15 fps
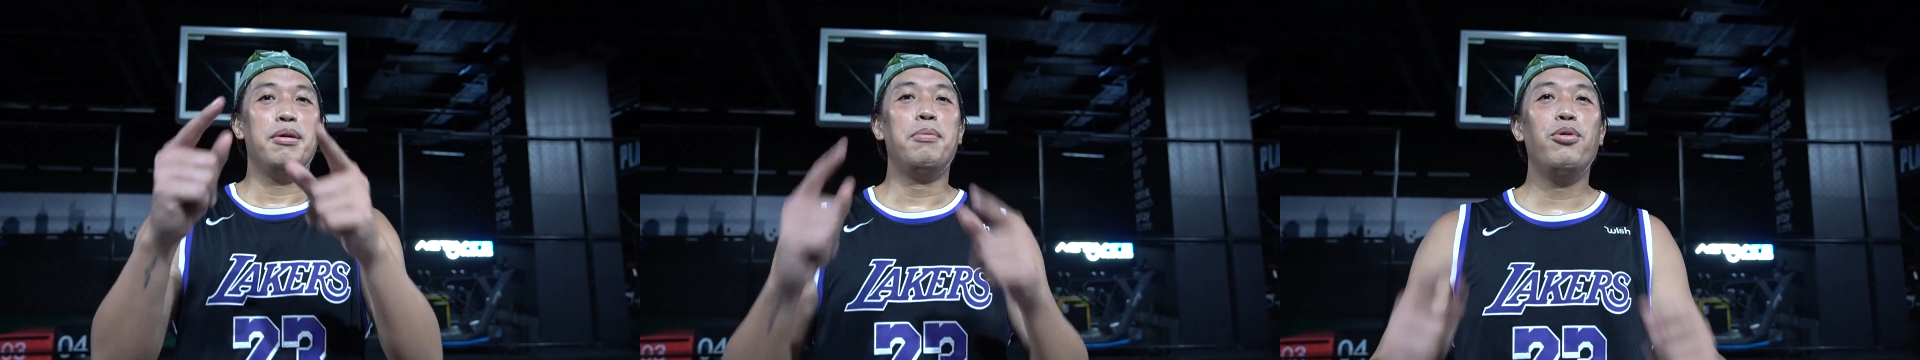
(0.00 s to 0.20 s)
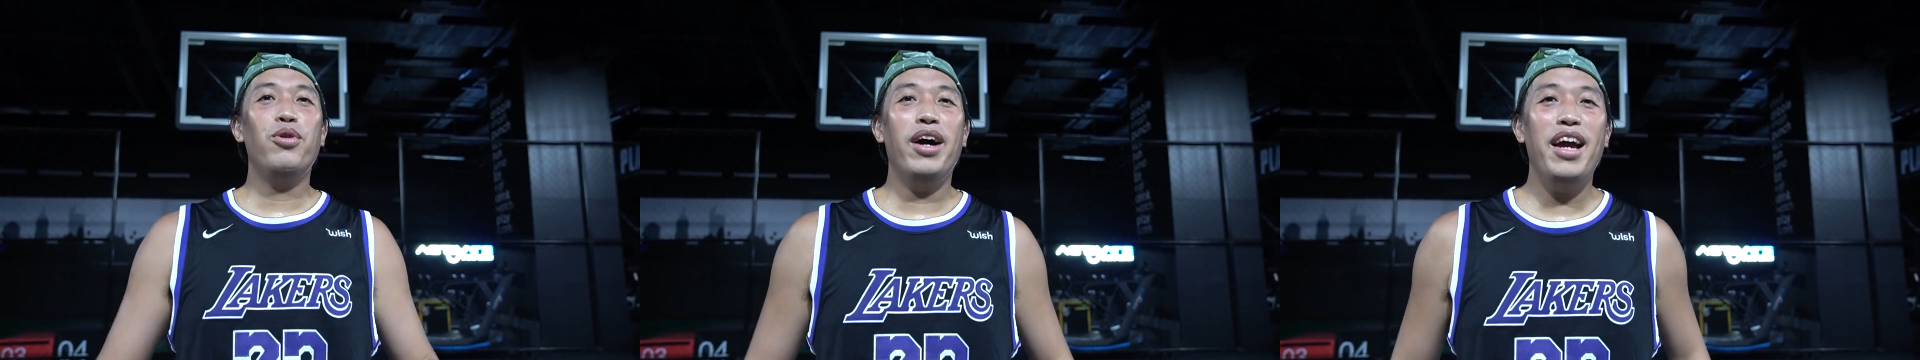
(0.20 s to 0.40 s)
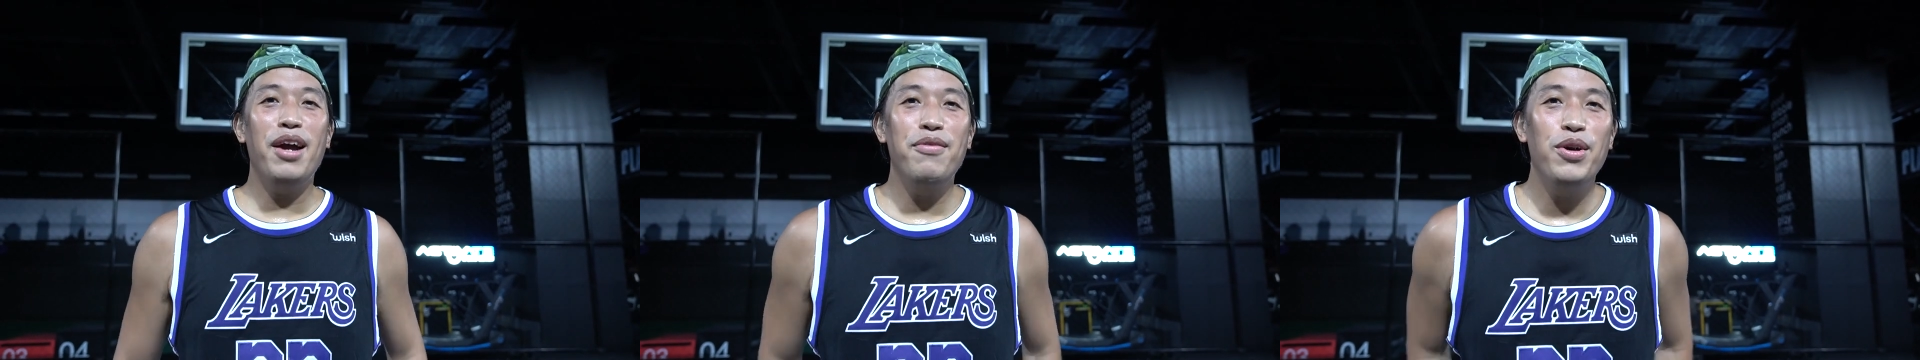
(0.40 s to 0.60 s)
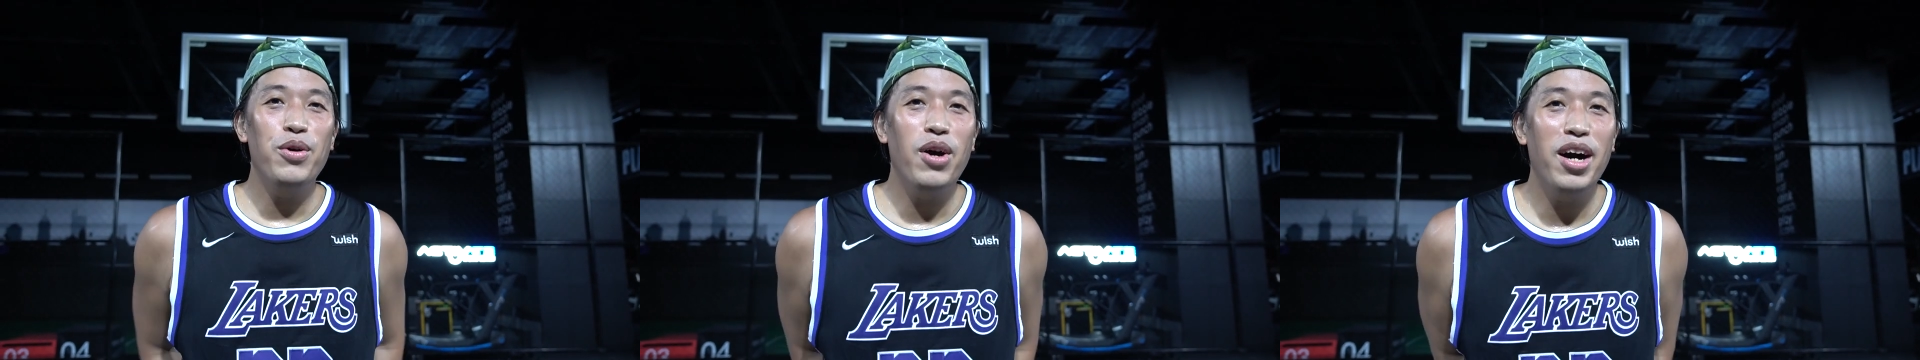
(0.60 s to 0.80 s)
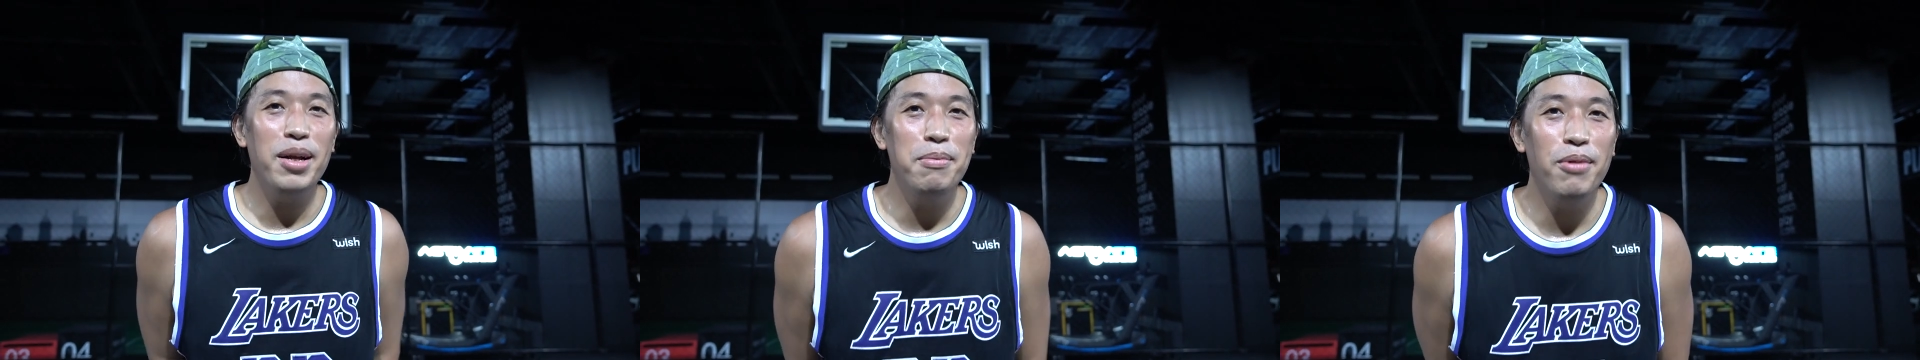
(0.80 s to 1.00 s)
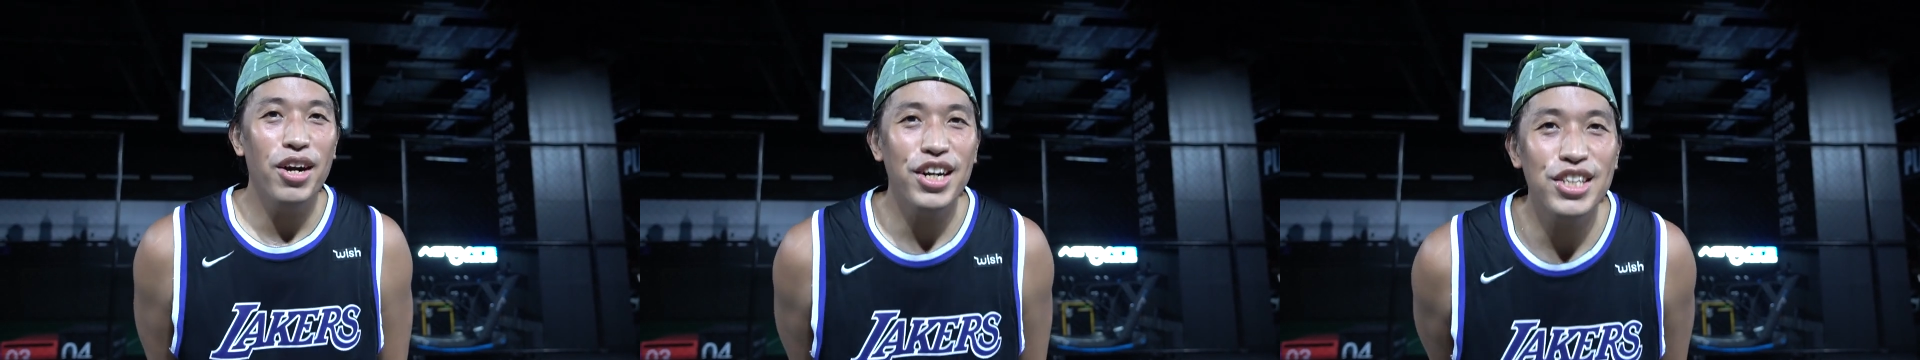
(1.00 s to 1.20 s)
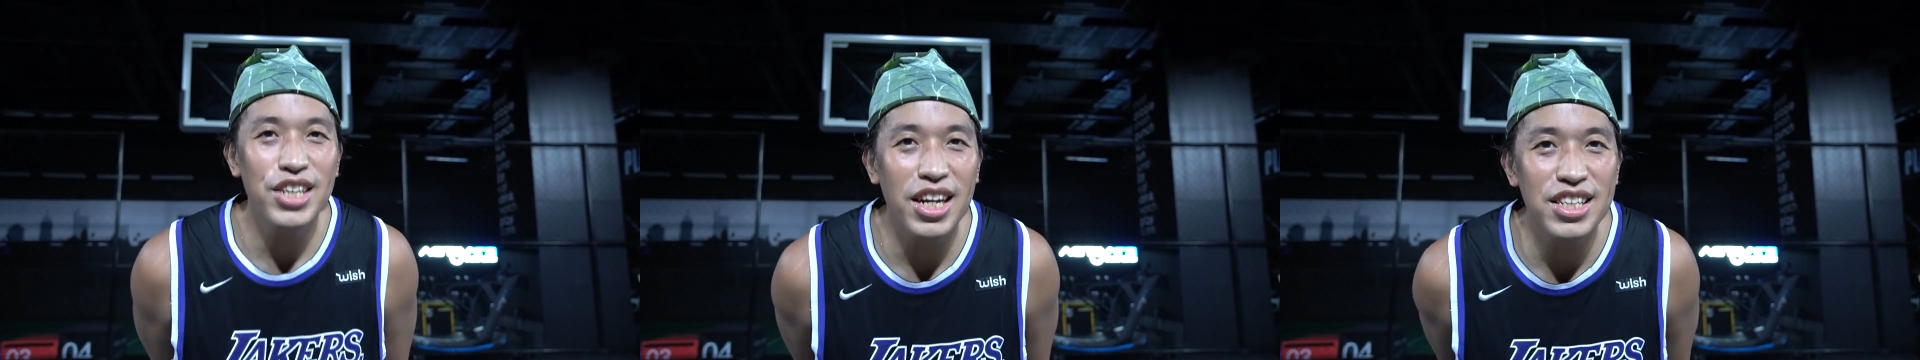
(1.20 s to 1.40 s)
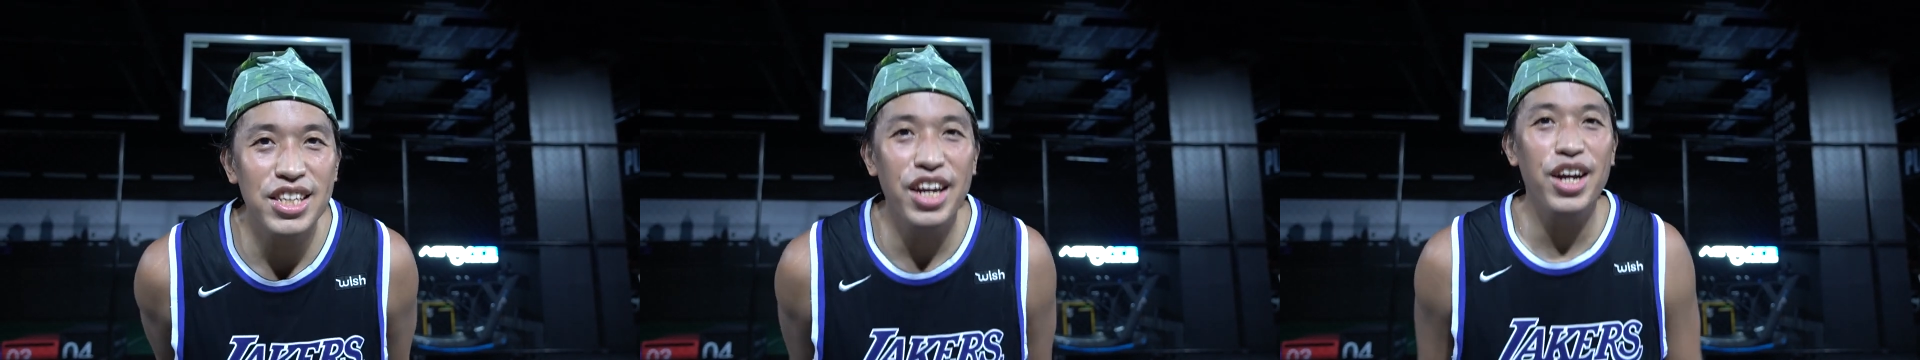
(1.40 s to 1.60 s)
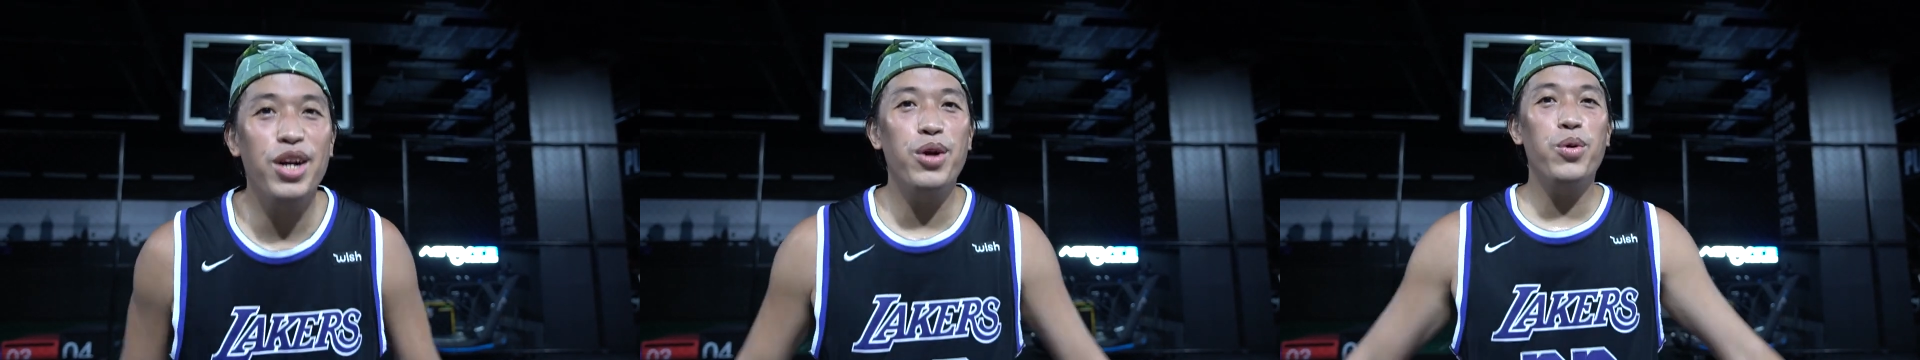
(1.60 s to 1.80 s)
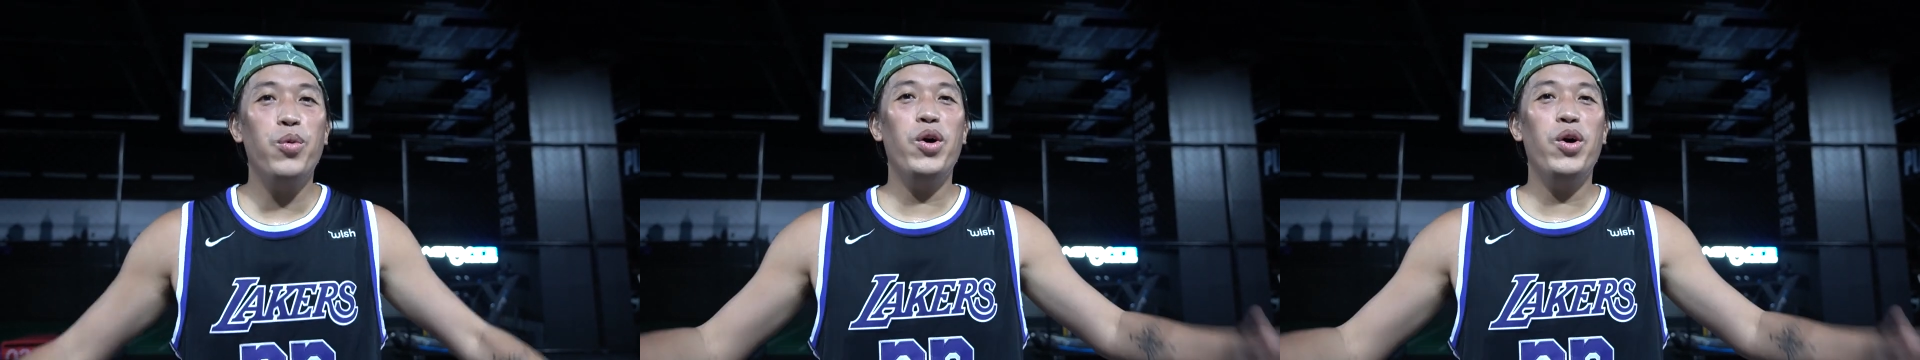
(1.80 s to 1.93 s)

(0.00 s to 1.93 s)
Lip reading: Mabuhay everyone, Marches here.